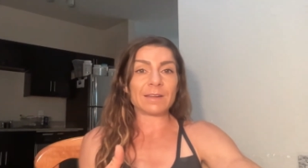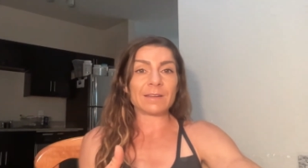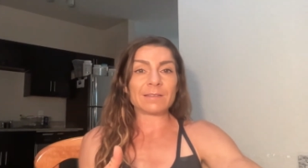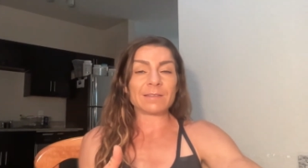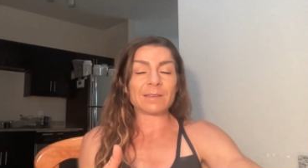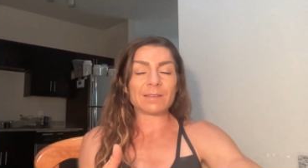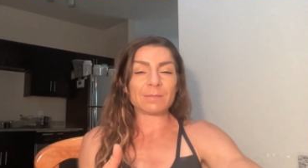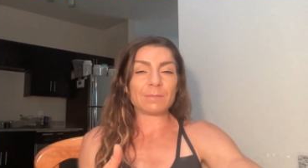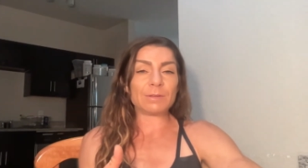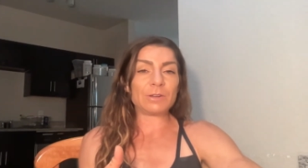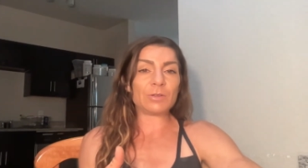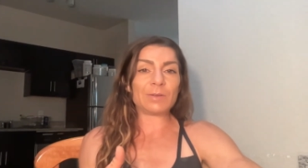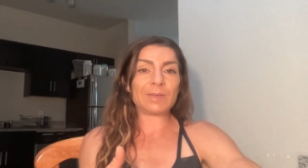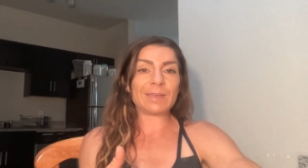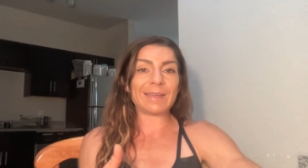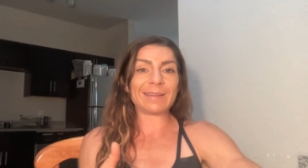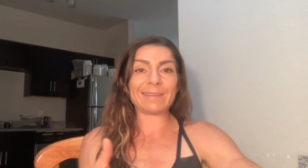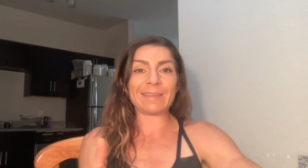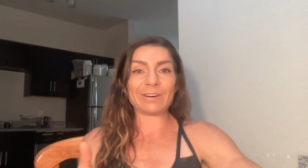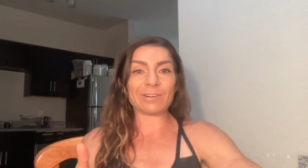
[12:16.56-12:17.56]
Doesn't mean you
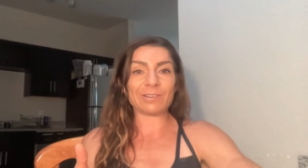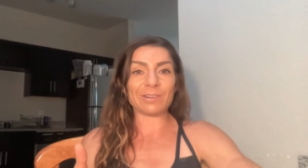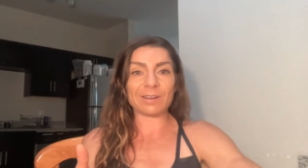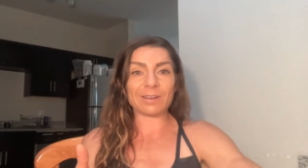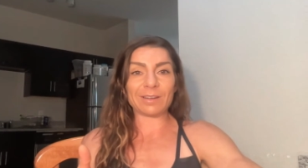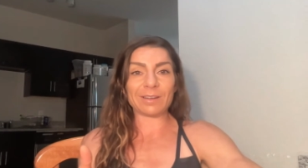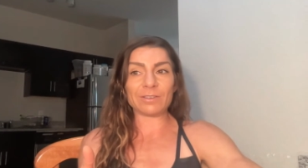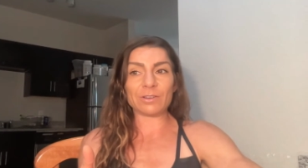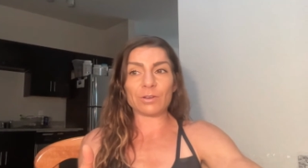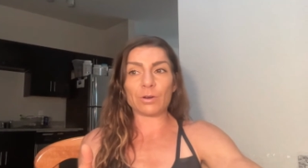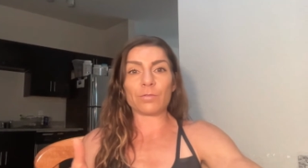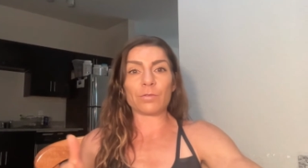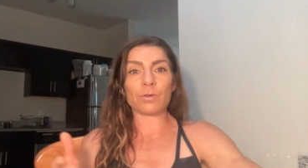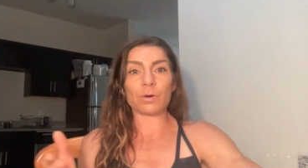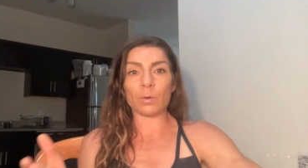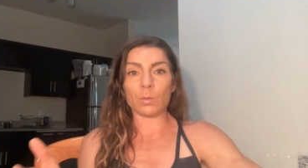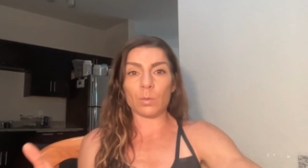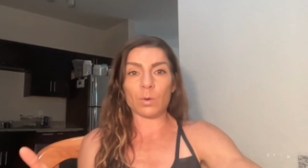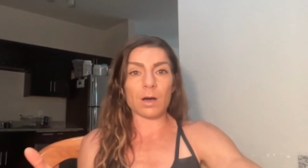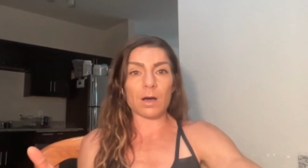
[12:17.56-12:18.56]
can't later on go for
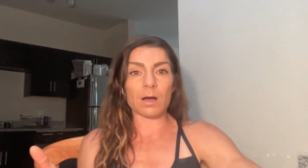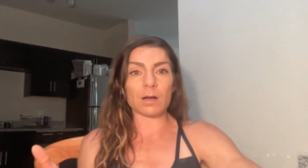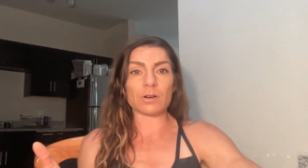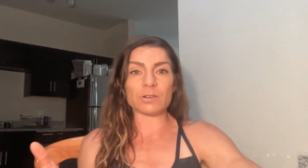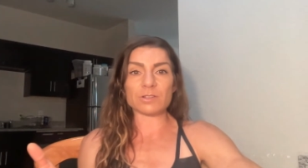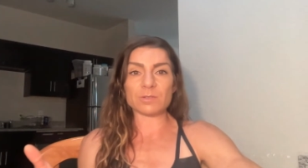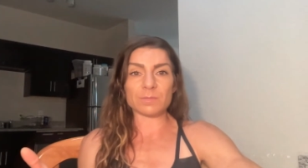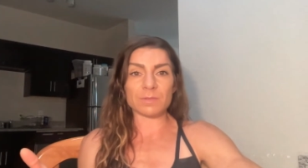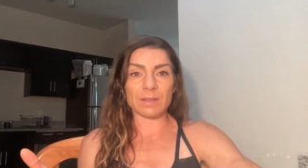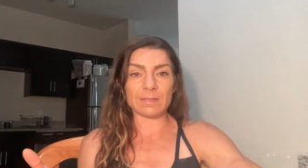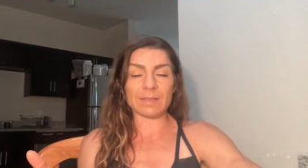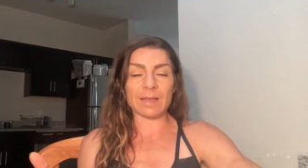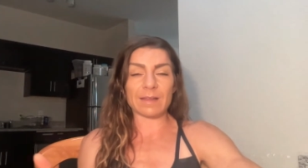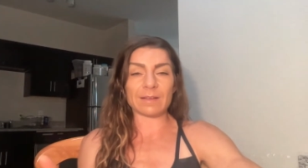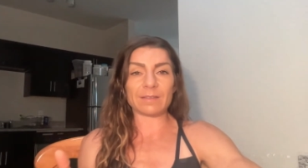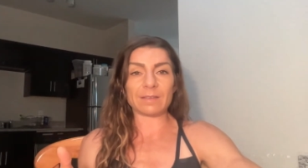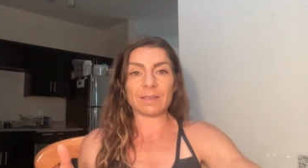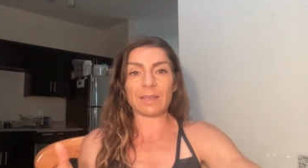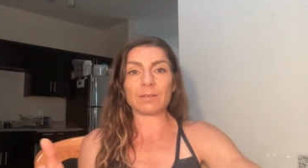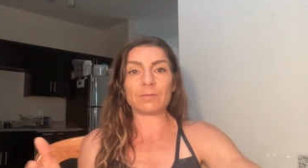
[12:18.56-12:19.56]
a walk or something like
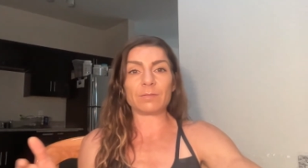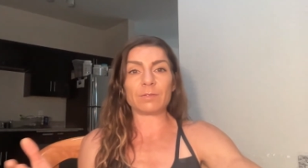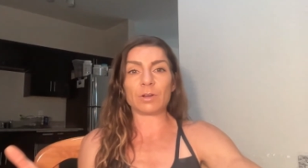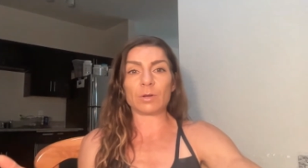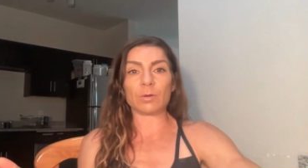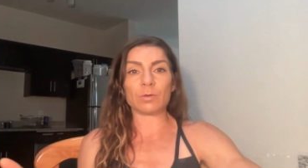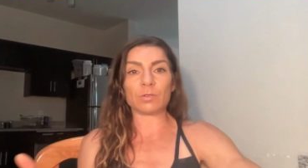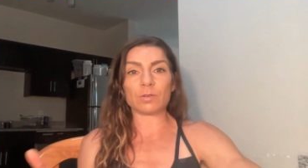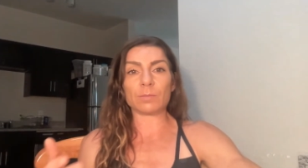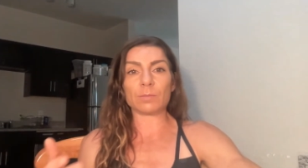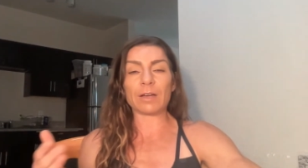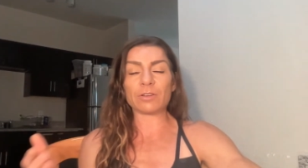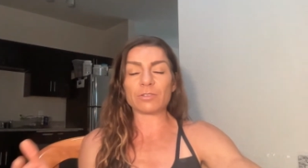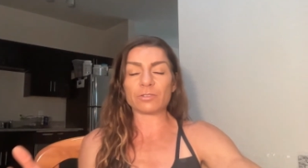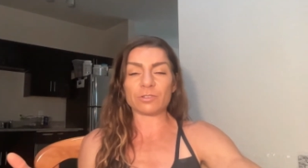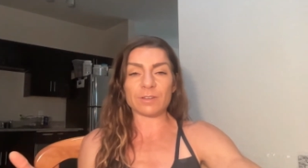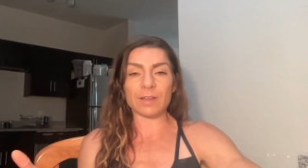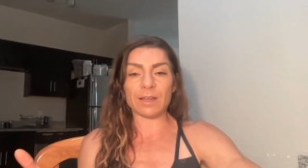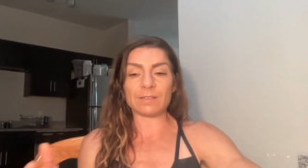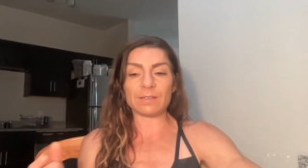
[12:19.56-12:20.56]
that to get, you know, some
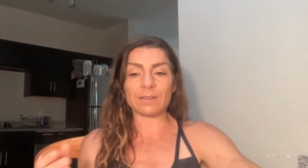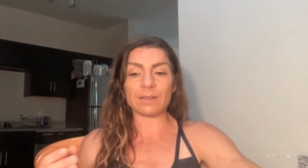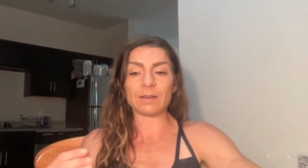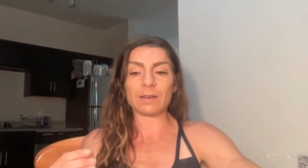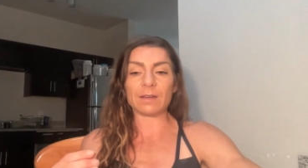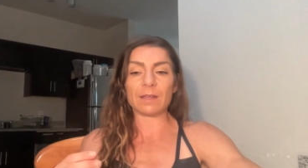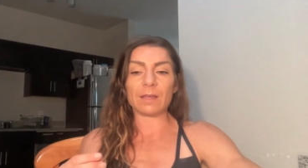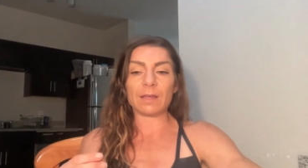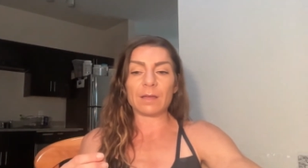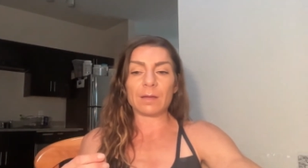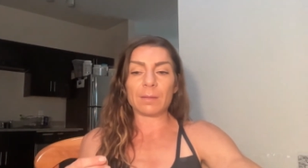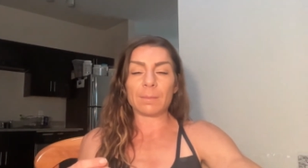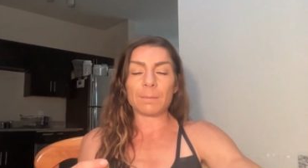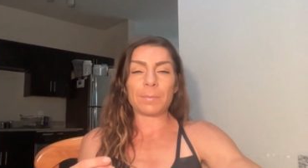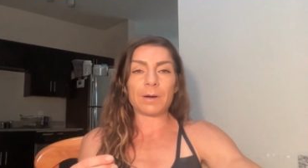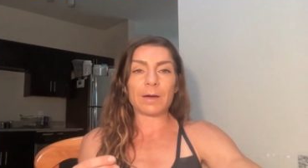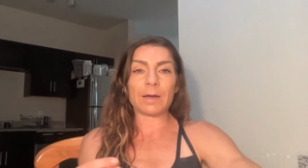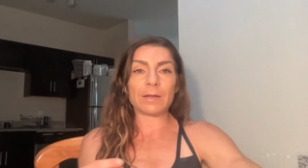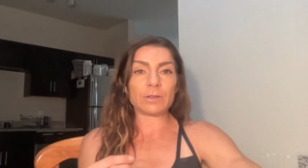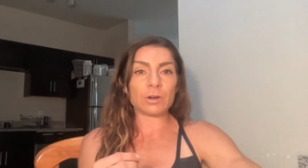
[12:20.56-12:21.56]
exercise in,
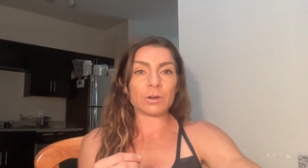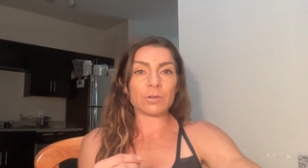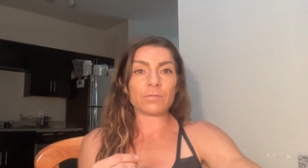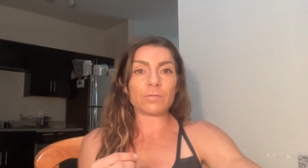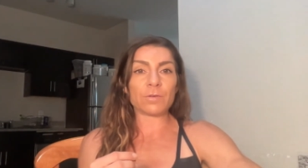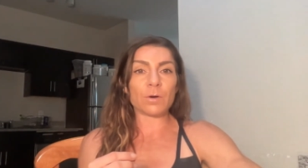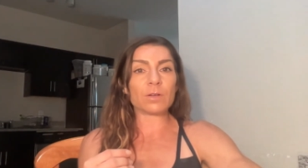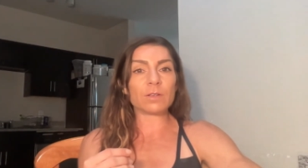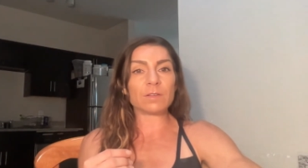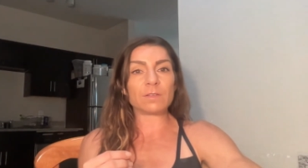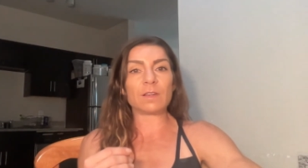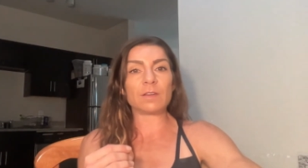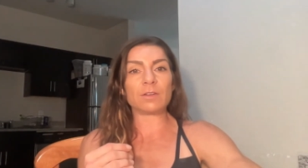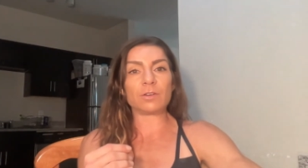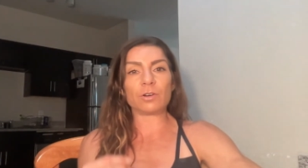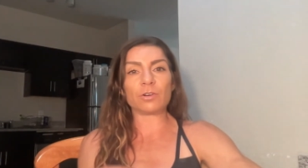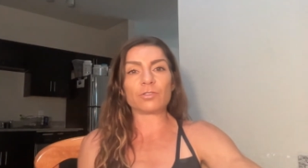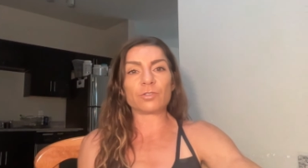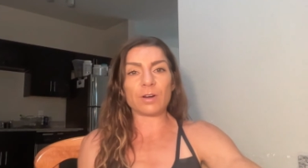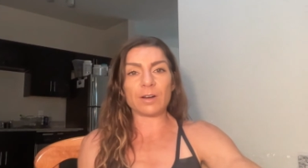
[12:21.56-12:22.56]
but your focus in
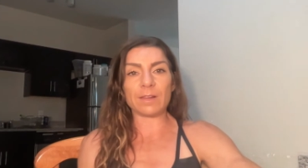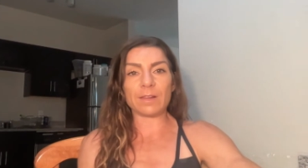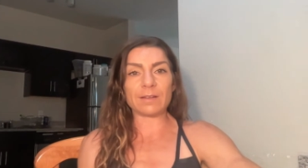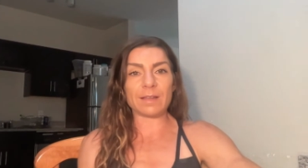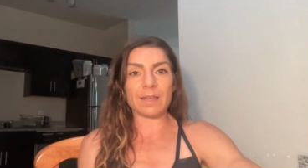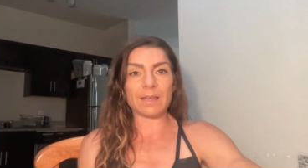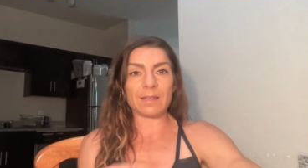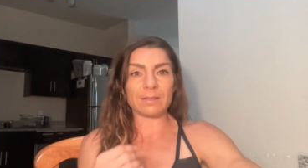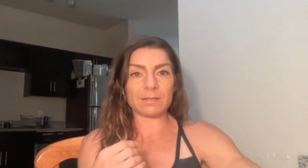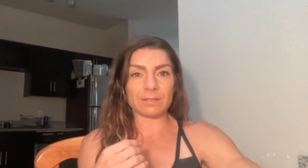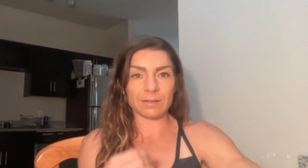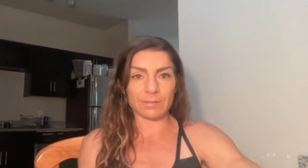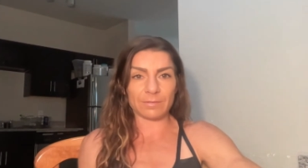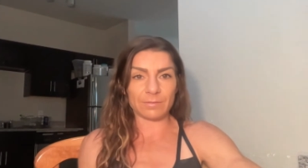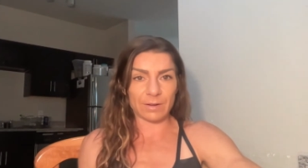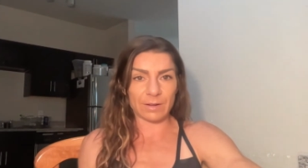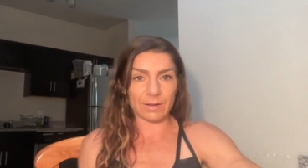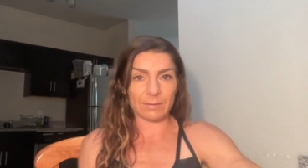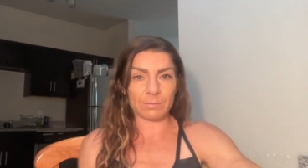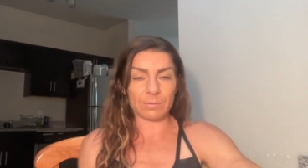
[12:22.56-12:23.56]
your training that day is
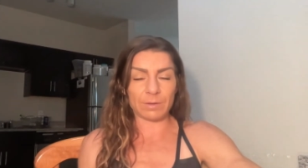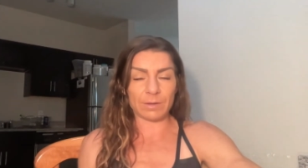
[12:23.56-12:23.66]
lifting.